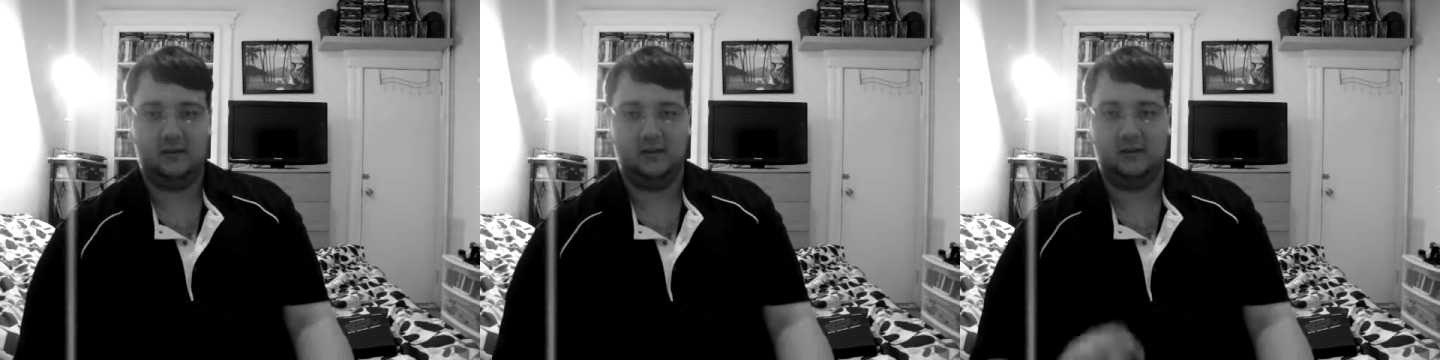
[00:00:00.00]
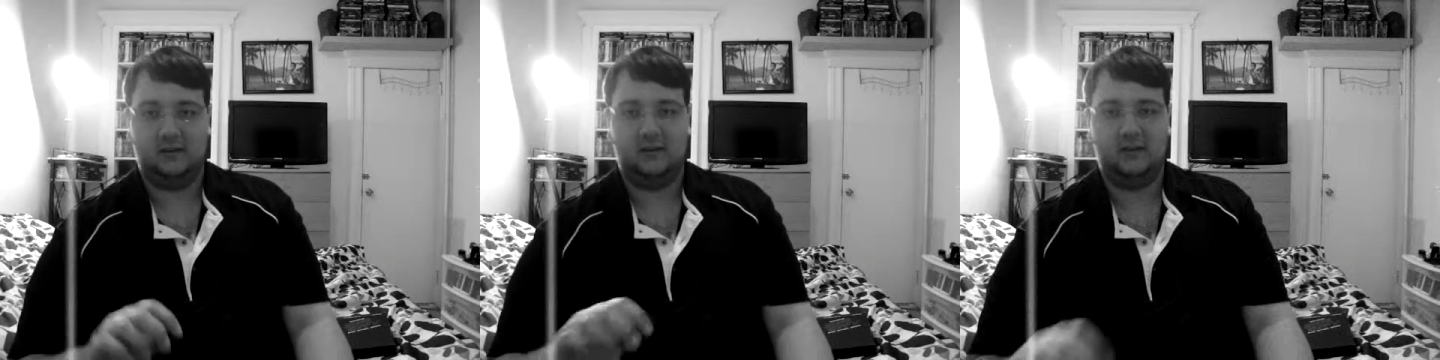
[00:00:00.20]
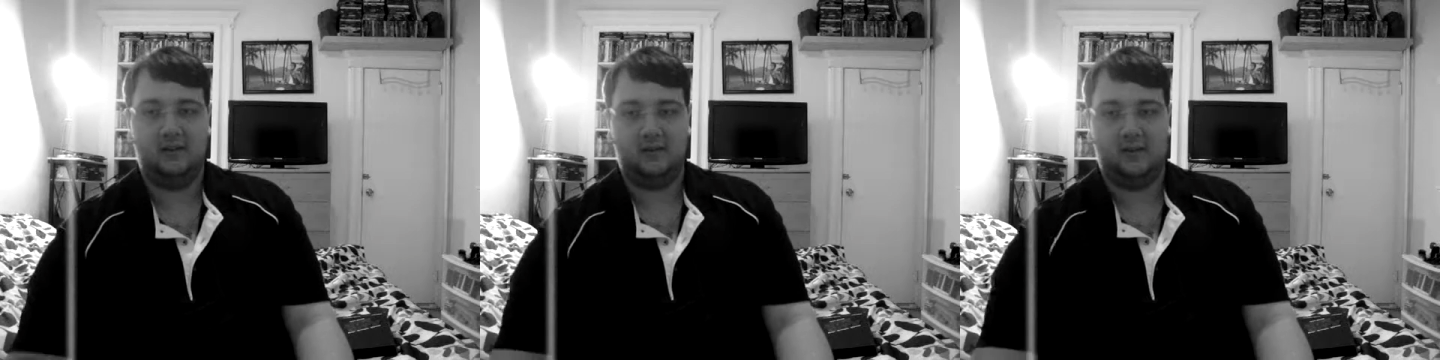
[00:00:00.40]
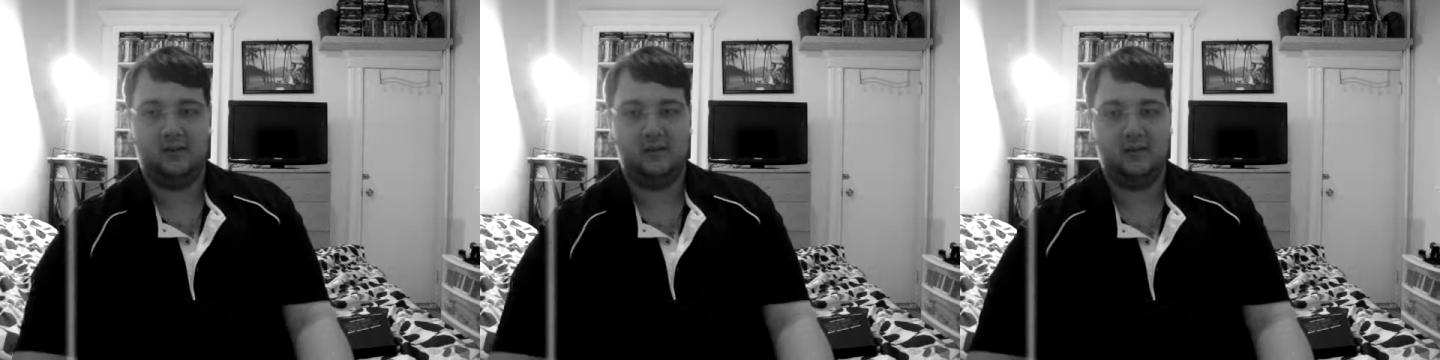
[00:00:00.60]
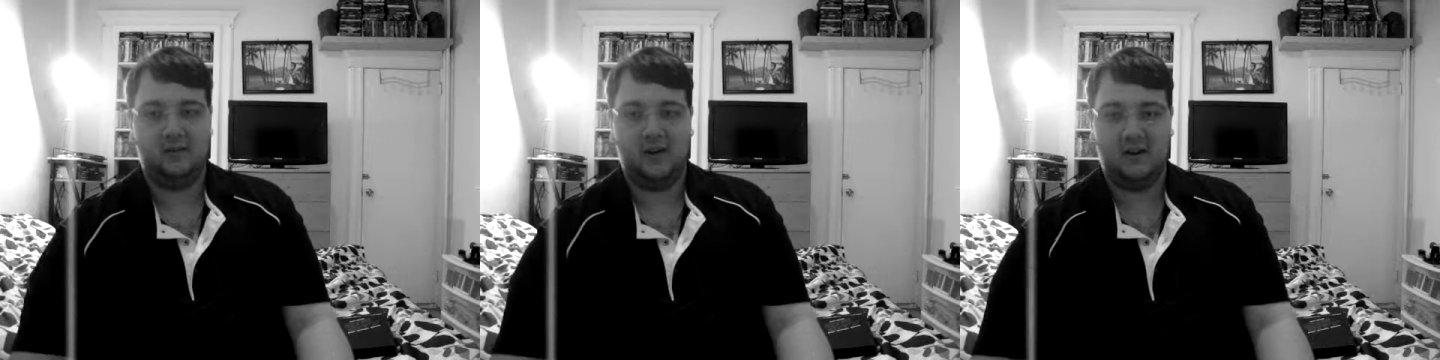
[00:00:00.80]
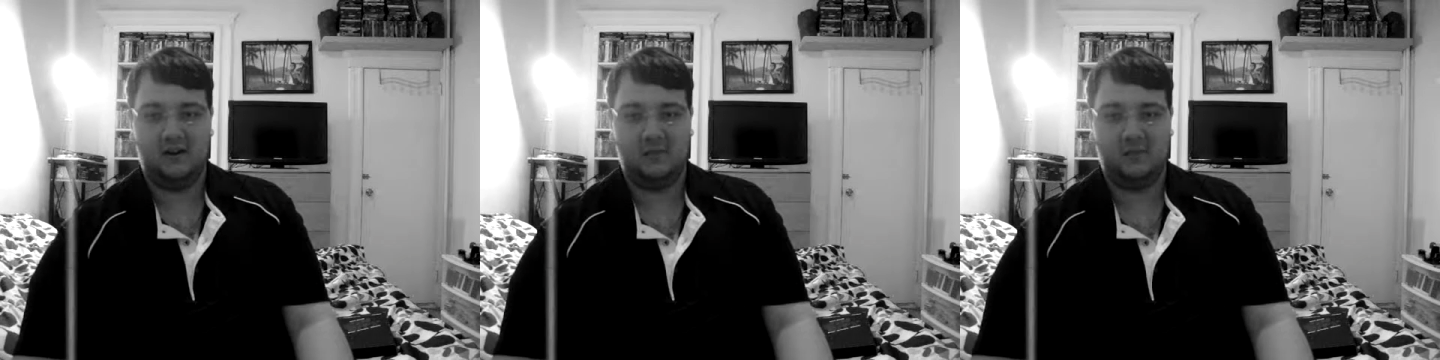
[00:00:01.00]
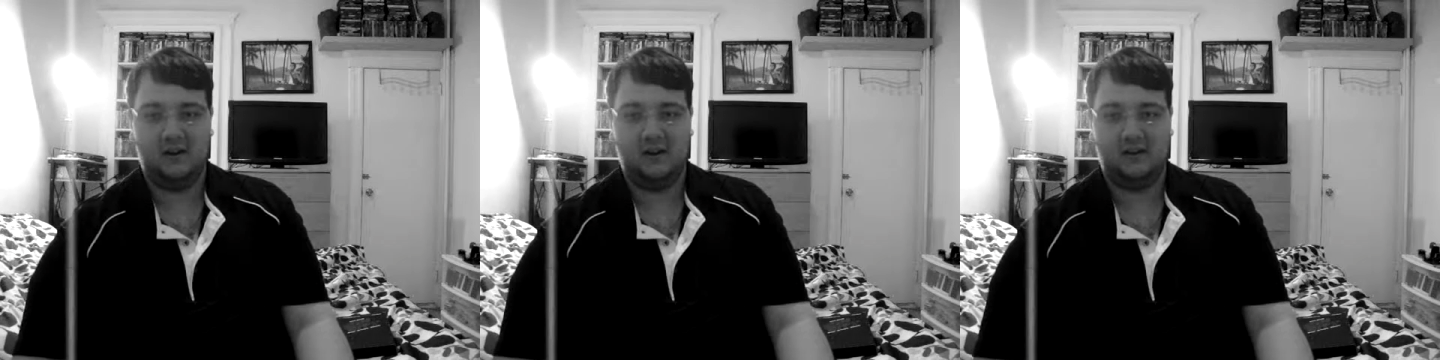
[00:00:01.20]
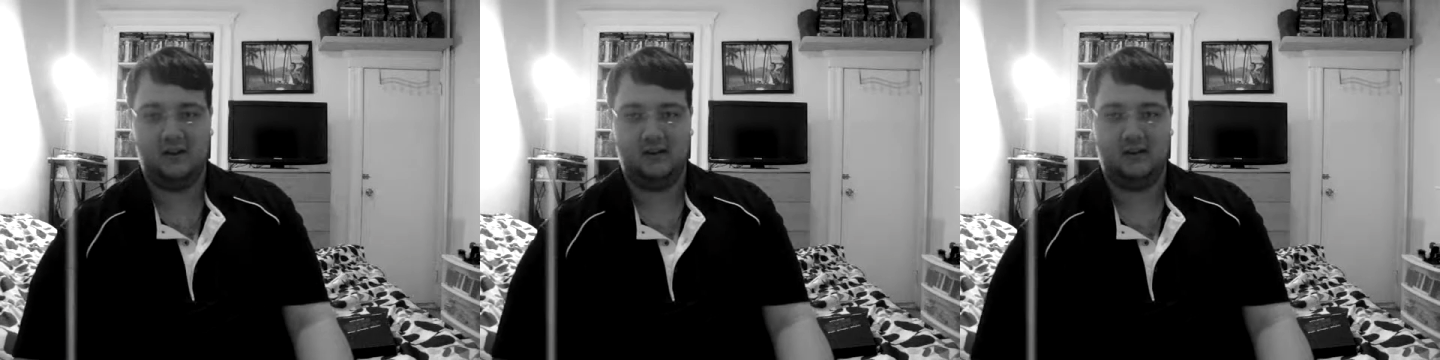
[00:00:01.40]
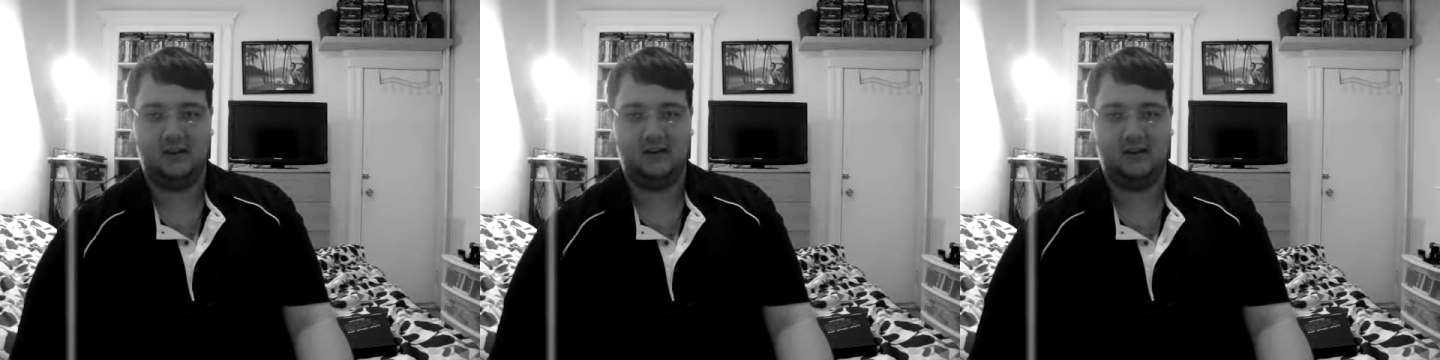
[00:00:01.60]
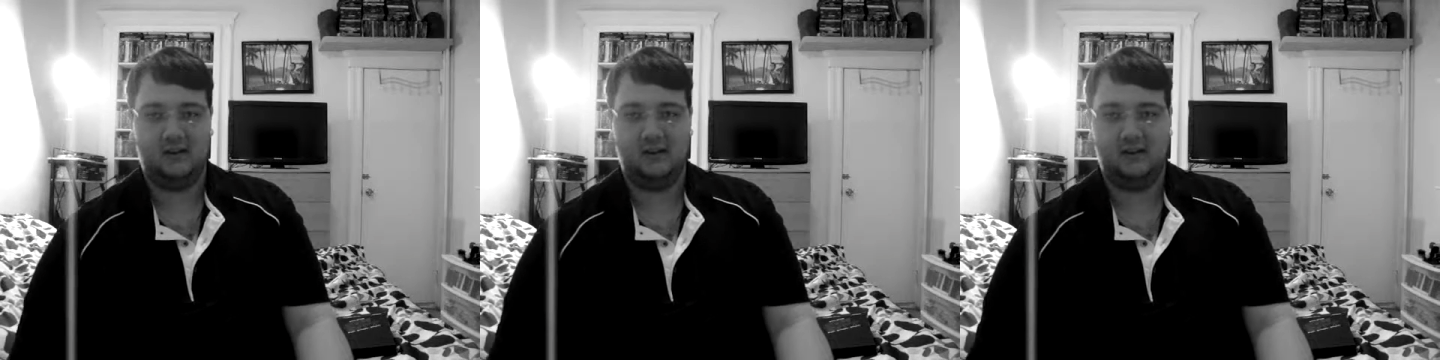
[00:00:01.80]
Sin City and Max Payne, like
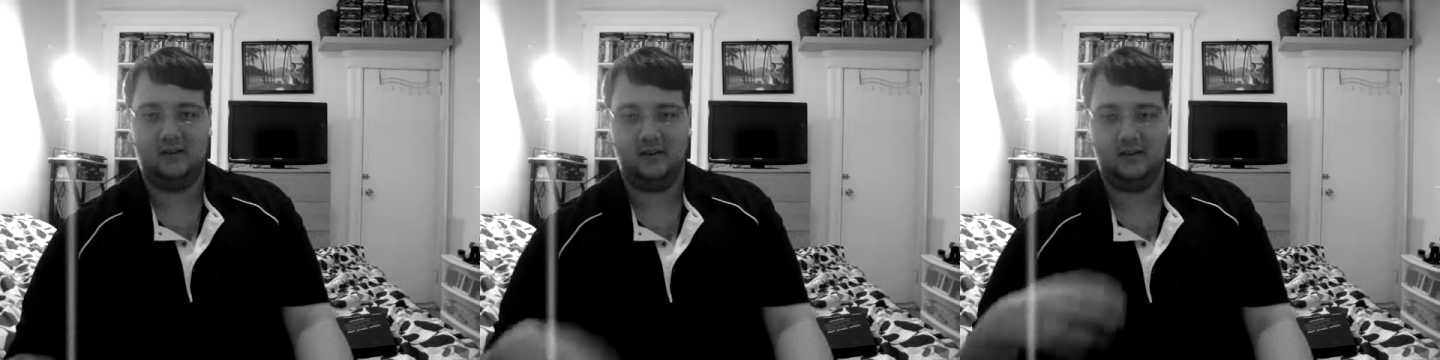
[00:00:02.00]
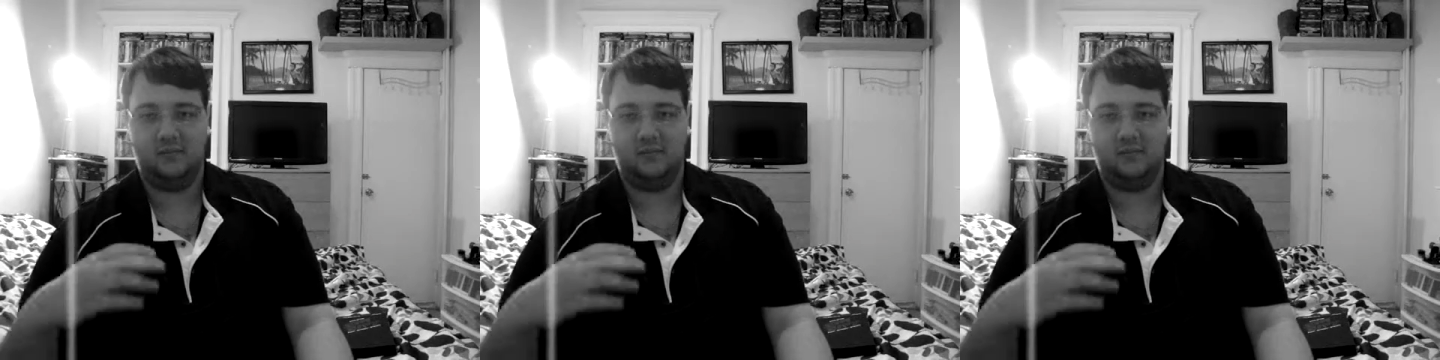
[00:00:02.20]
they